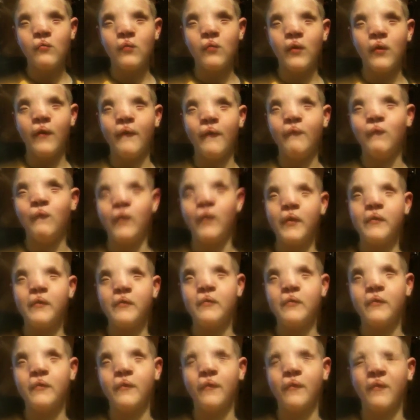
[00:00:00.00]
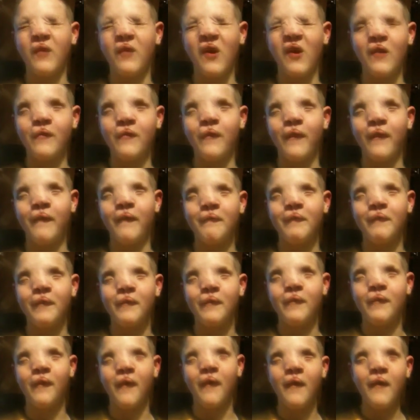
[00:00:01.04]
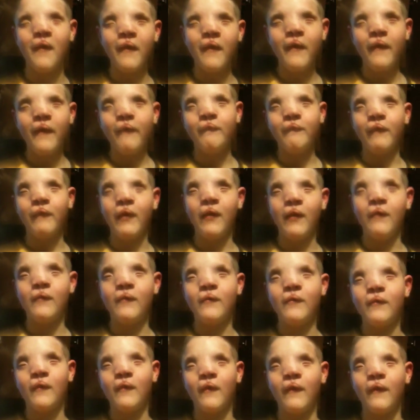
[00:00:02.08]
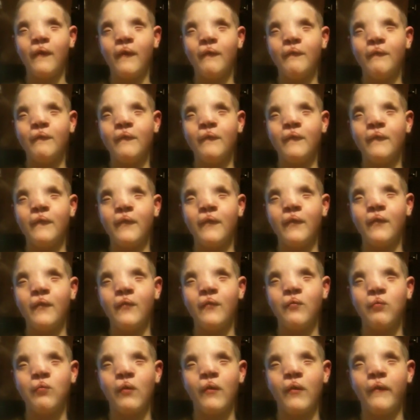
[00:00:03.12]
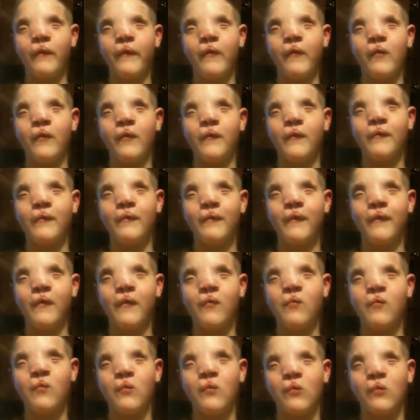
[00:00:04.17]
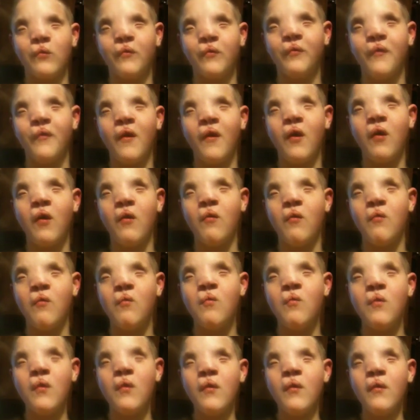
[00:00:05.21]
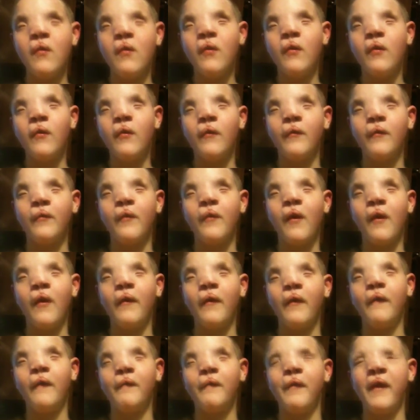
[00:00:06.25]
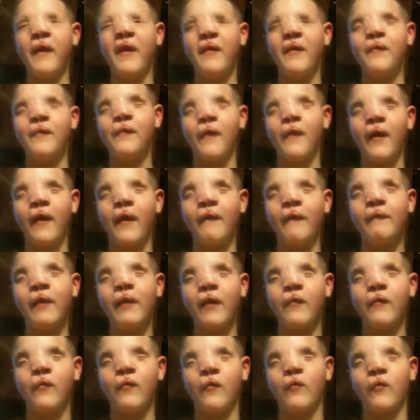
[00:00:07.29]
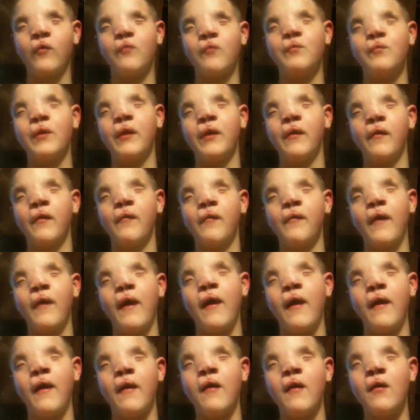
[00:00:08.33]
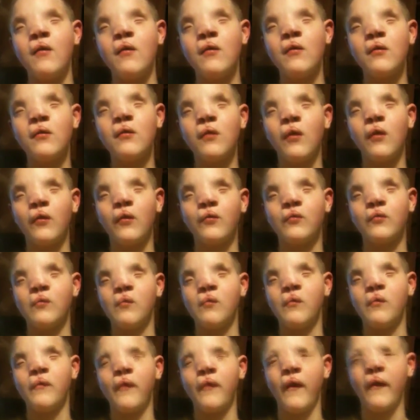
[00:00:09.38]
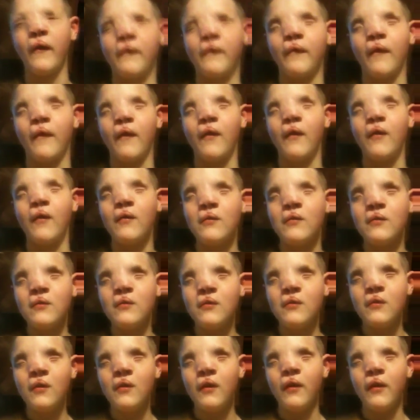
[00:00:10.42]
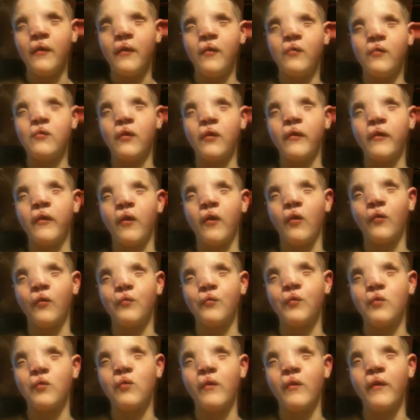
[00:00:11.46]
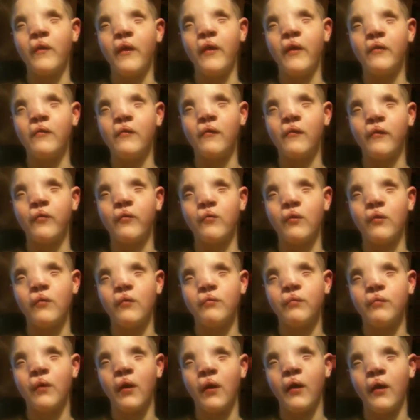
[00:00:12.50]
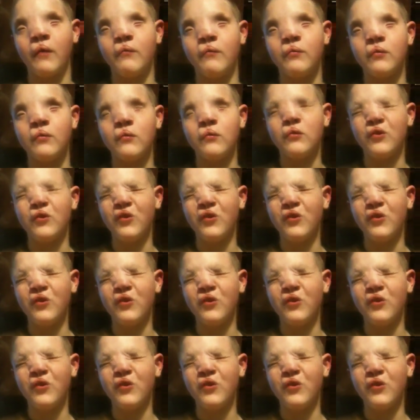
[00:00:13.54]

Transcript: um, which starts in infancy, means um, is where there is little or no, none of the enzyme hexosaminidase A, also known as hexa. It usually kills between the ages of three to five.